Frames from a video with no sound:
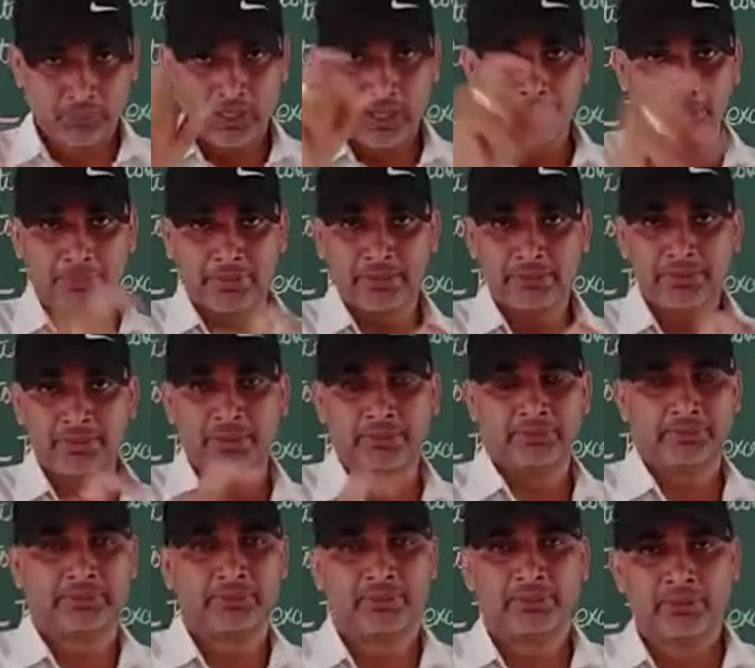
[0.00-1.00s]

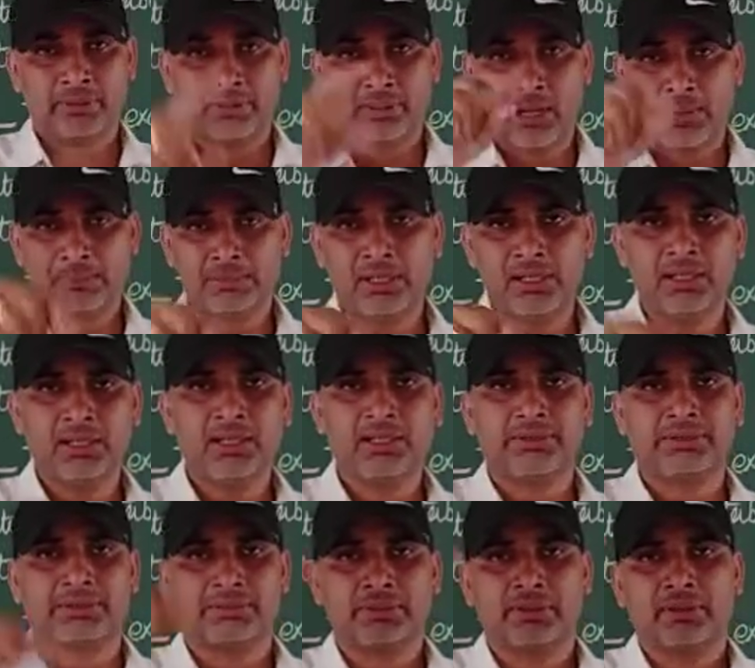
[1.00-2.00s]
amphibians,
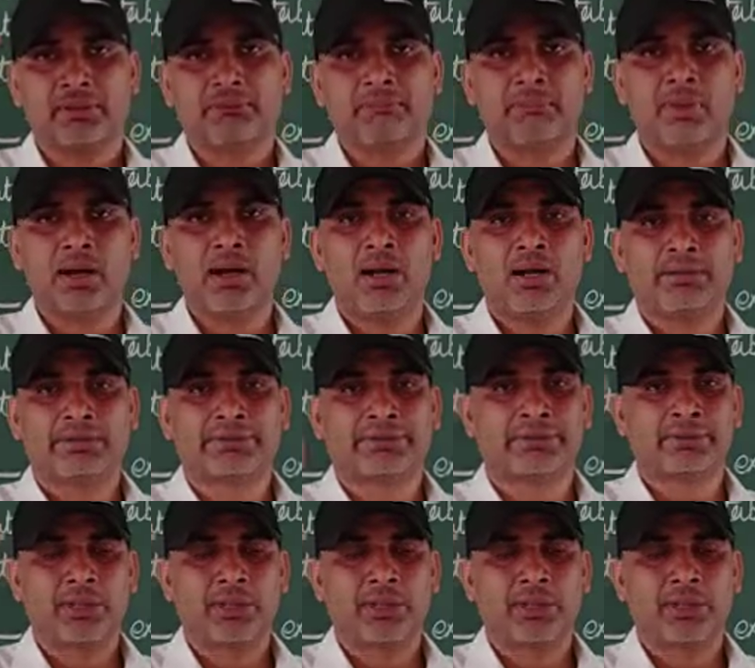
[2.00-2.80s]
reptilians, birds,